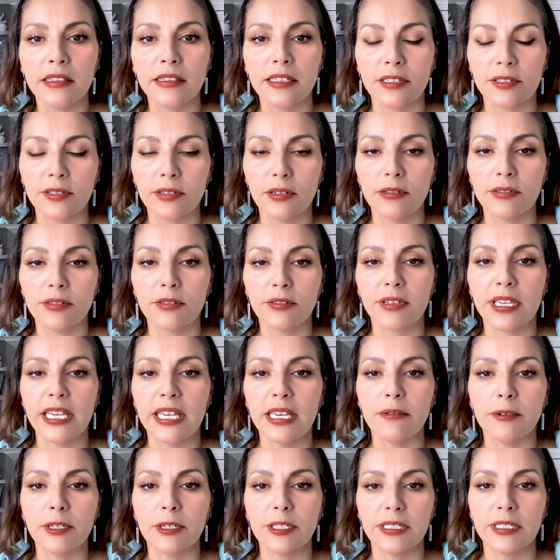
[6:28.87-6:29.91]
There's also
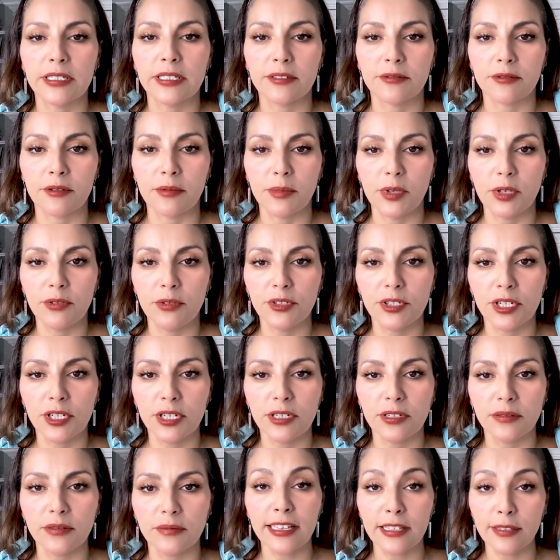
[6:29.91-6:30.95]
keyword
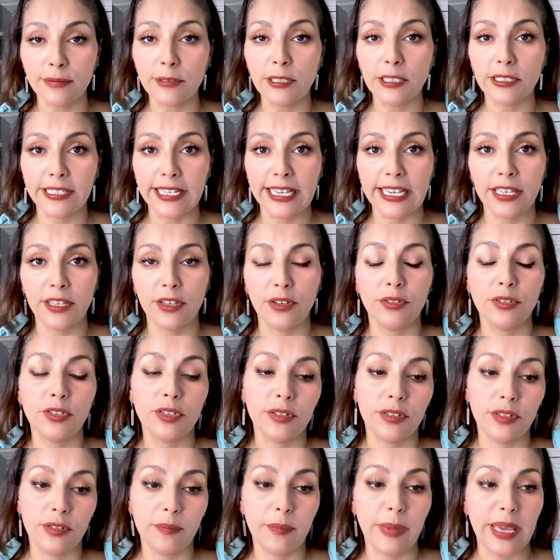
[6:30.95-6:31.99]
distribution. This will take you
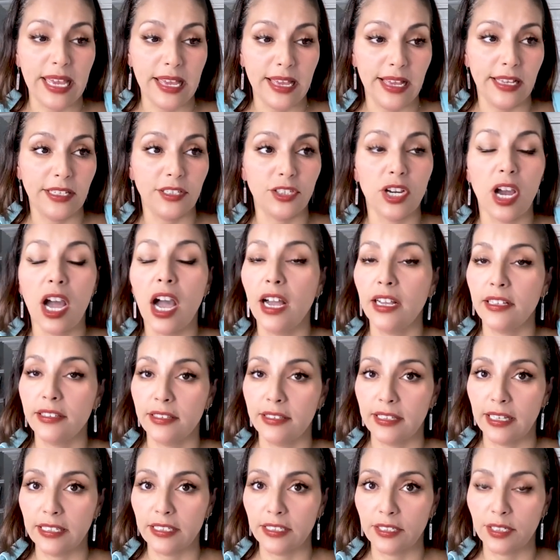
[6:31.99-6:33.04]
to the page on
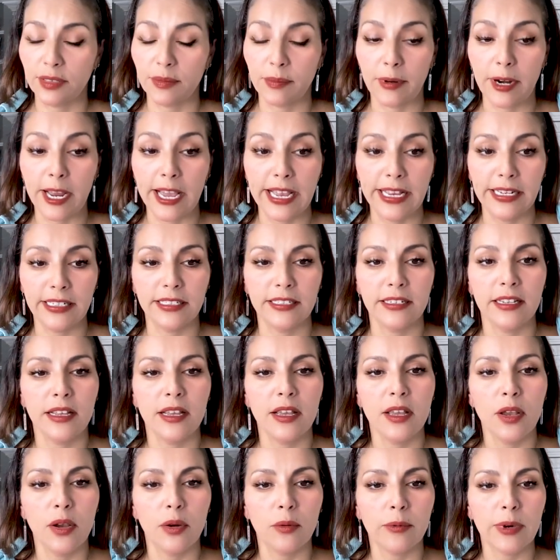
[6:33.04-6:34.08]
SellerSprite
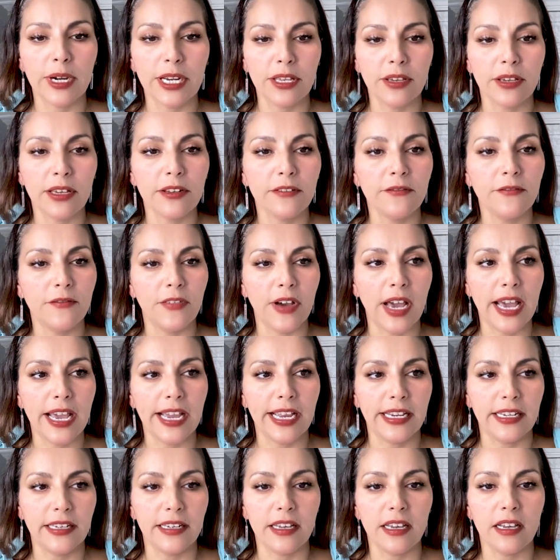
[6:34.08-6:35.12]
where you can
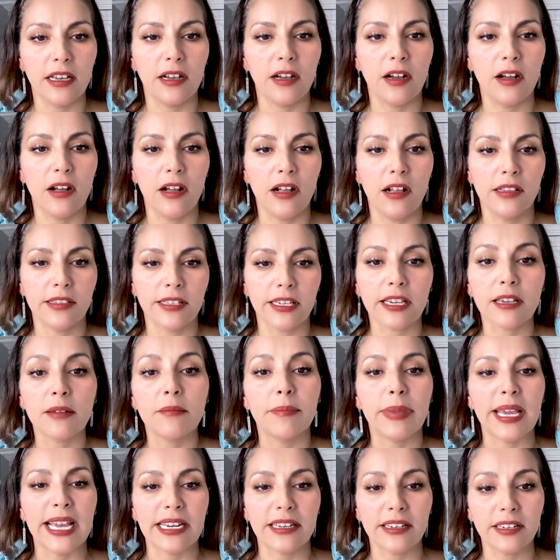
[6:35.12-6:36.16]
find all the
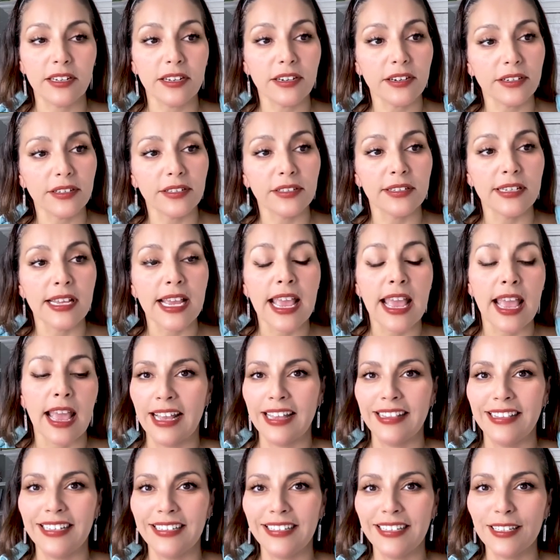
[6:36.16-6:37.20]
competitors.
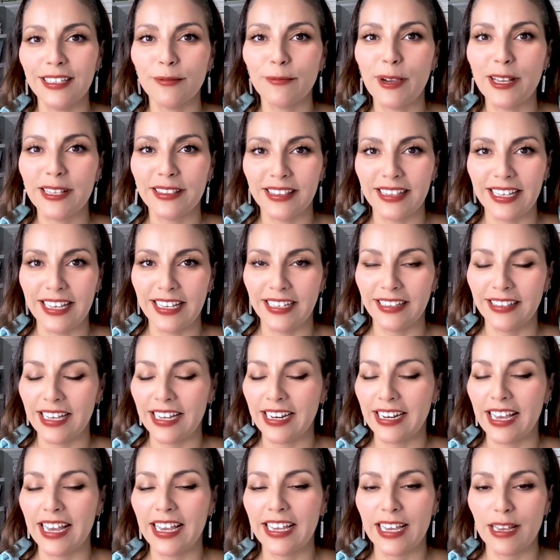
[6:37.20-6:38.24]
And this is one thing
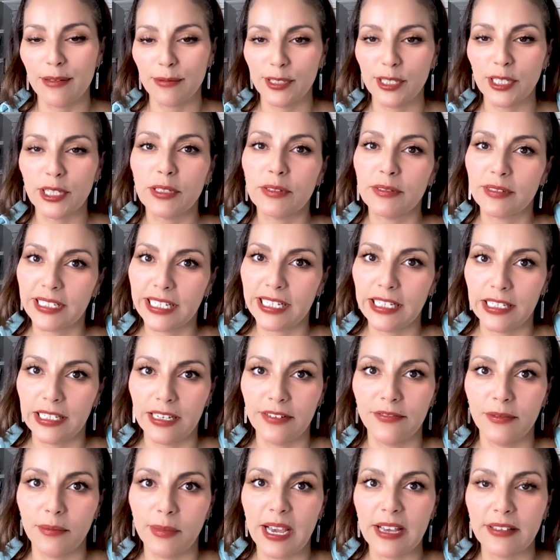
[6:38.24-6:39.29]
that I absolutely
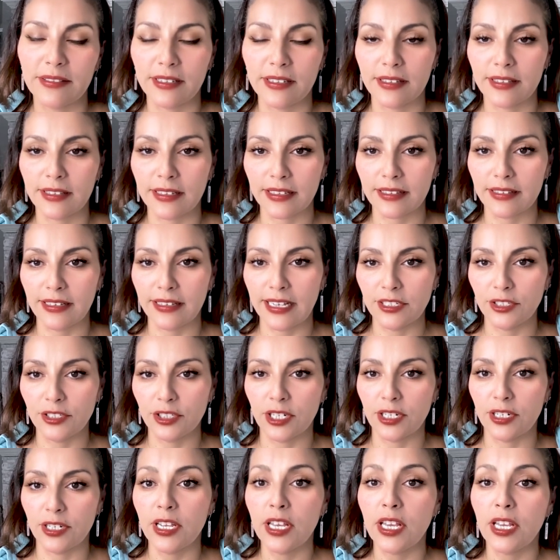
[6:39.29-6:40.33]
love about this
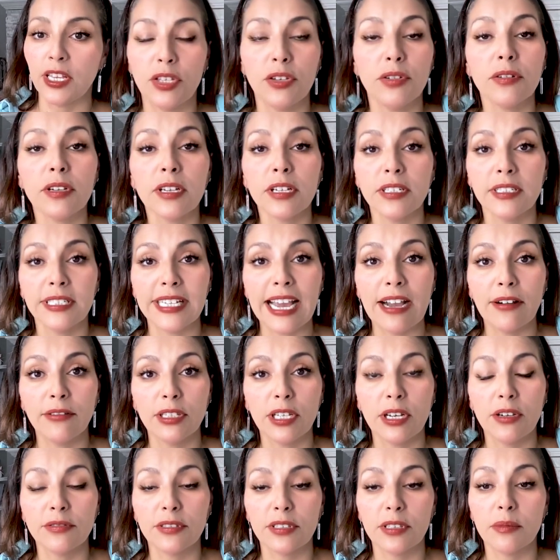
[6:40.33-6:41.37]
extension. You can
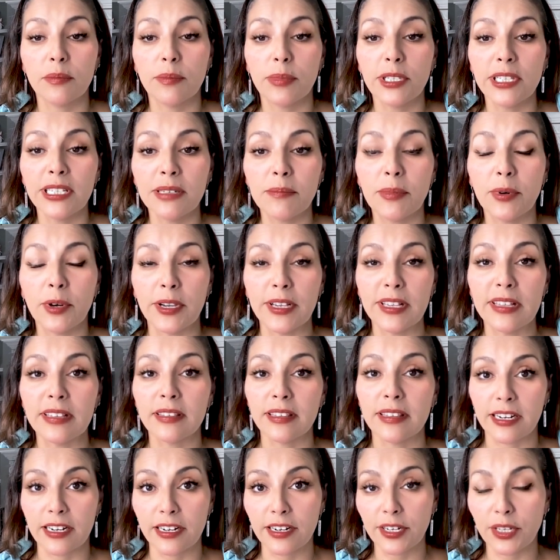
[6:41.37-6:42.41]
download the bullet points
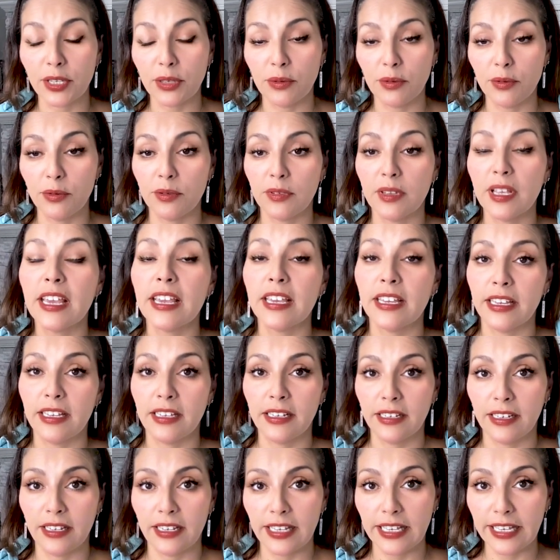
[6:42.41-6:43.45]
that are used
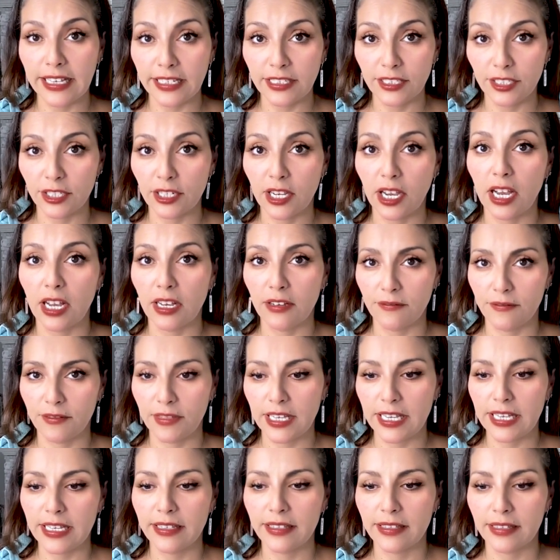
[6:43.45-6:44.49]
in each of
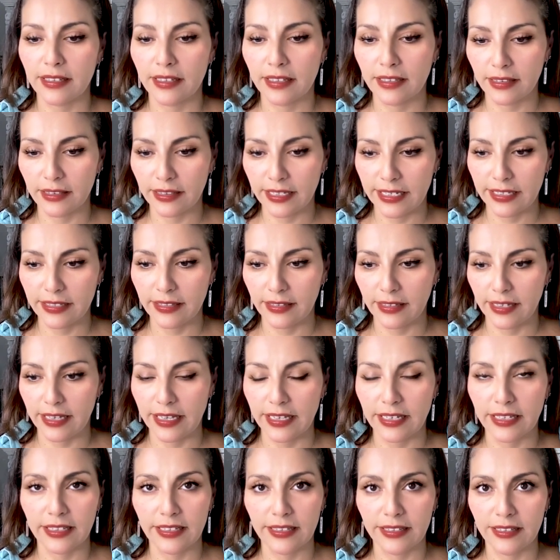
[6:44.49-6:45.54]
these
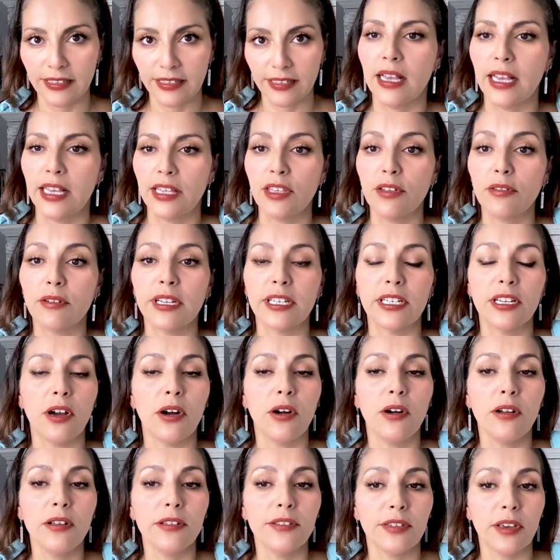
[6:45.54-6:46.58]
listings. And you can
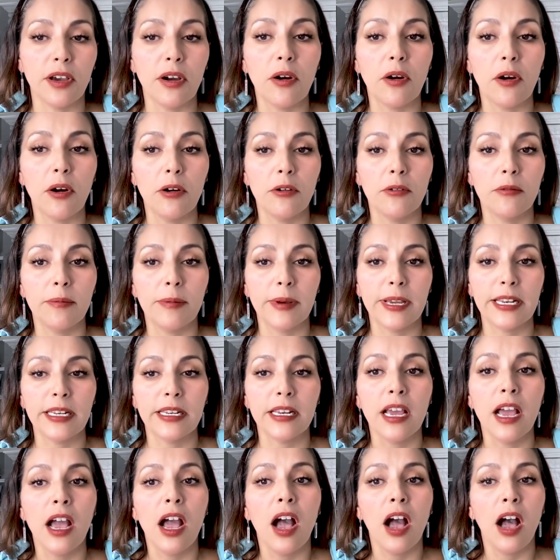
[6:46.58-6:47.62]
also
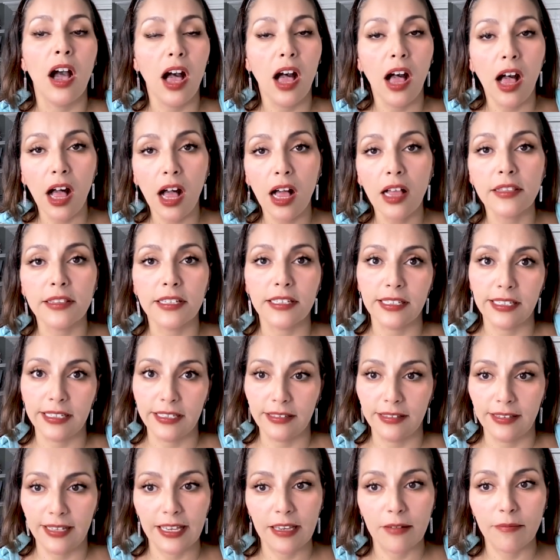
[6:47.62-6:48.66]
open all the
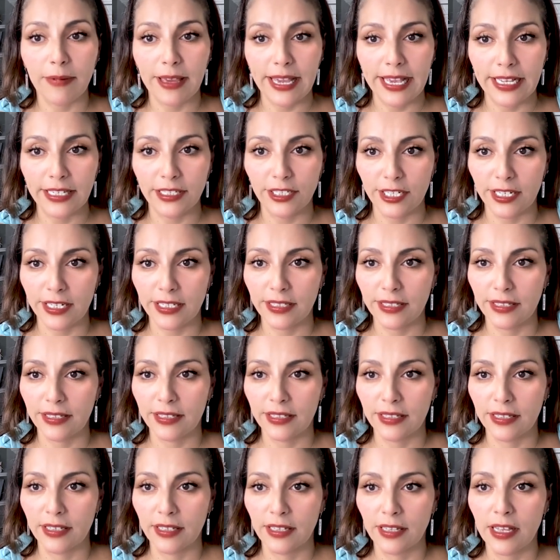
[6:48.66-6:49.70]
listing
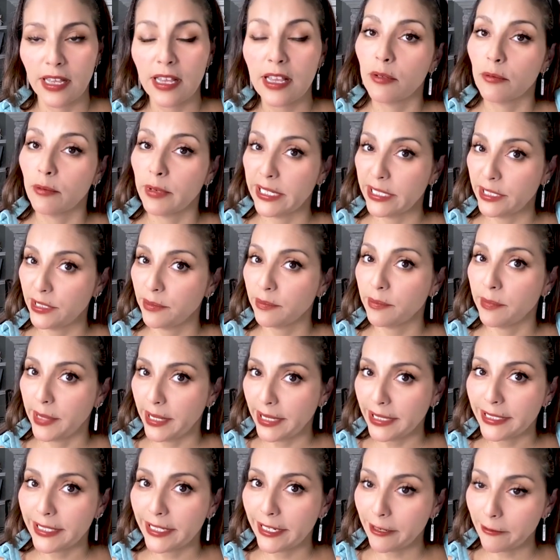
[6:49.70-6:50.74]
pages, which
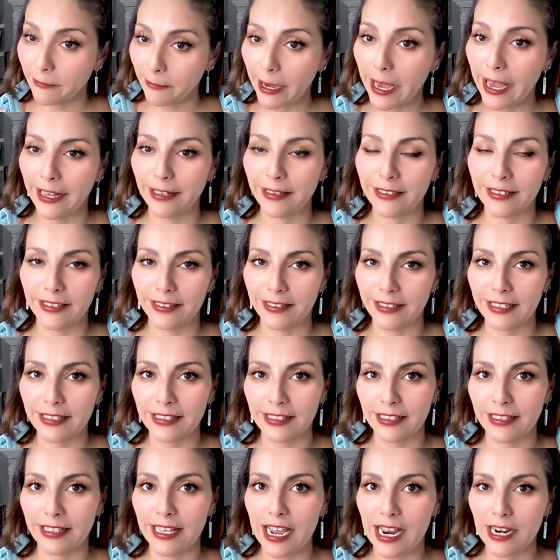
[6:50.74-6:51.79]
might take a while because
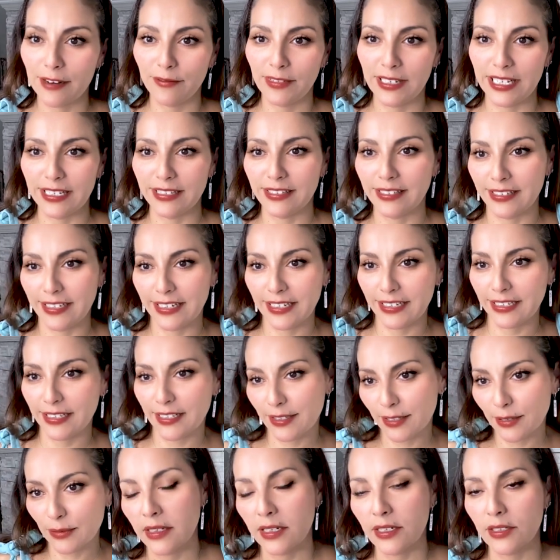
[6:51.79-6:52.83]
it's a lot of
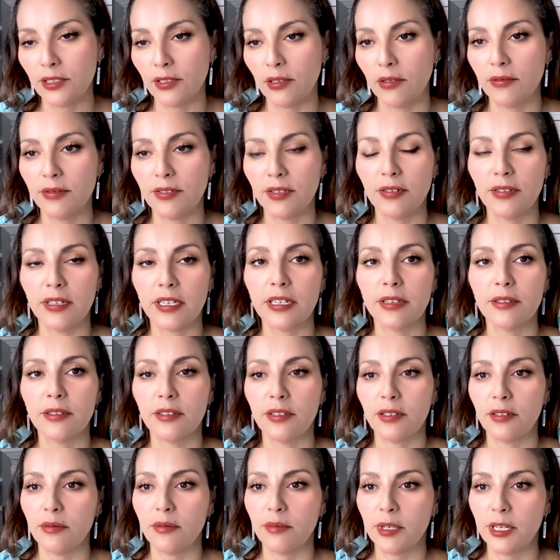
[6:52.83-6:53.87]
listings. There's also the
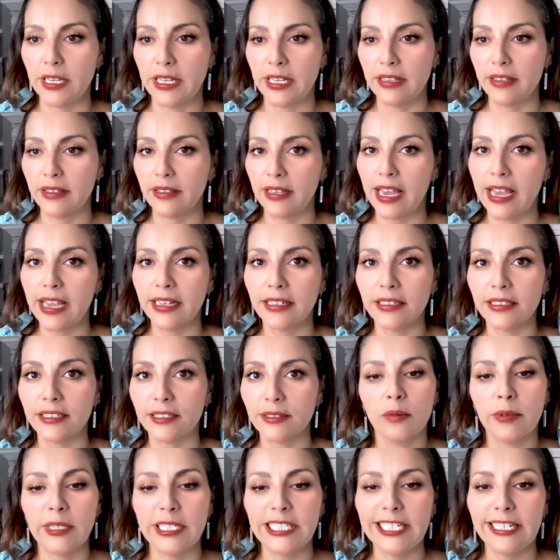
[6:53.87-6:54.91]
consumer insight,
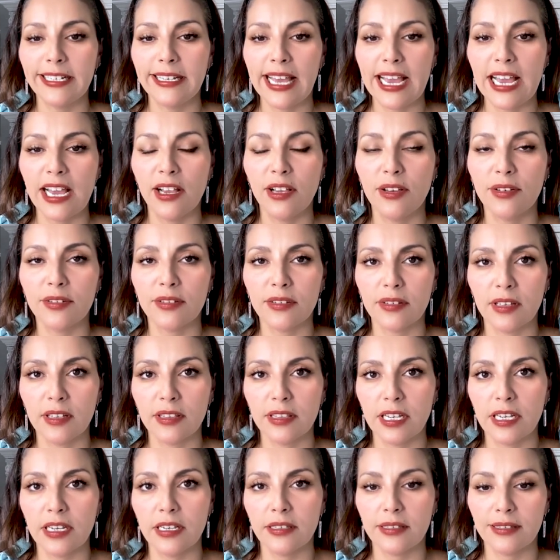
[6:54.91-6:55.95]
which allows
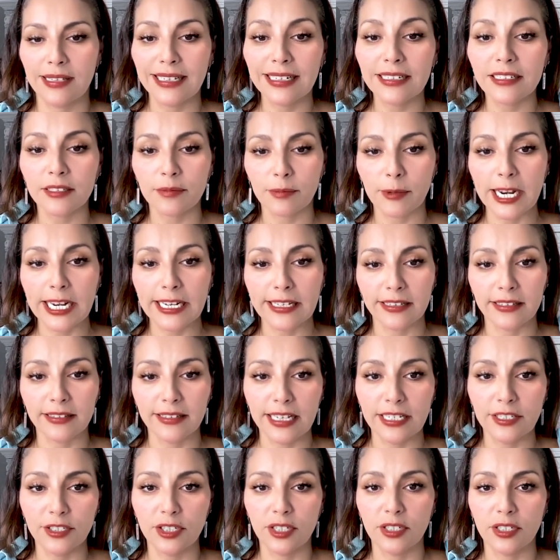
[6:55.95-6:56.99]
the SellerSprite
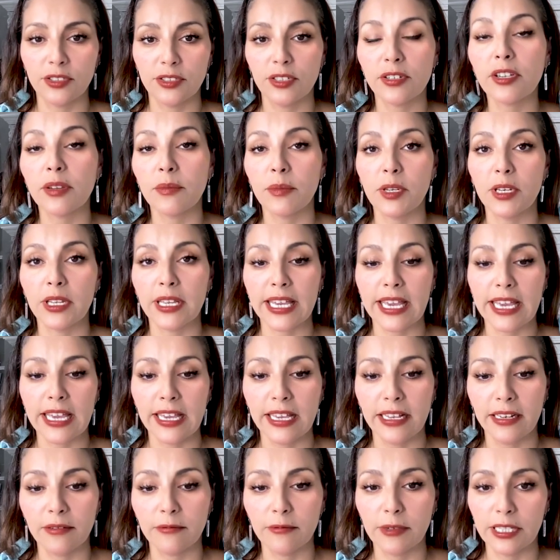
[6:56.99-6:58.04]
extension to
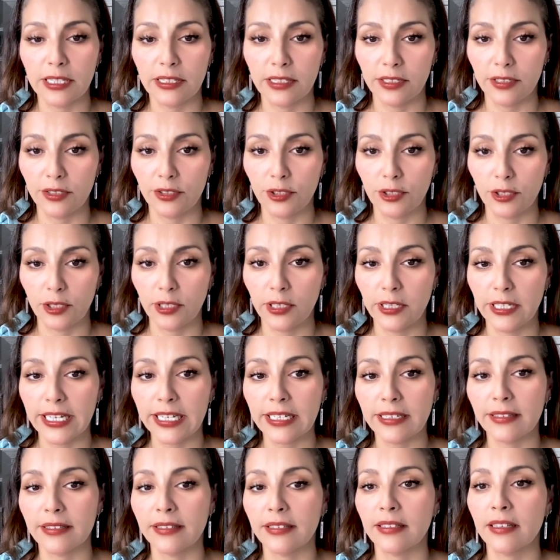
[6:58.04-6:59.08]
communicate with the
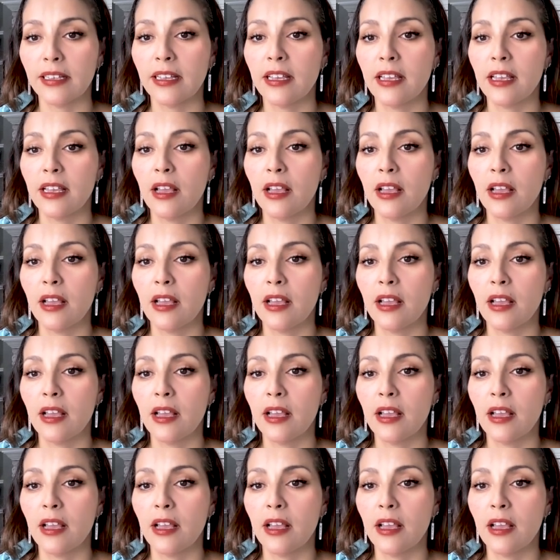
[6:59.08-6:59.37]
Shulicks.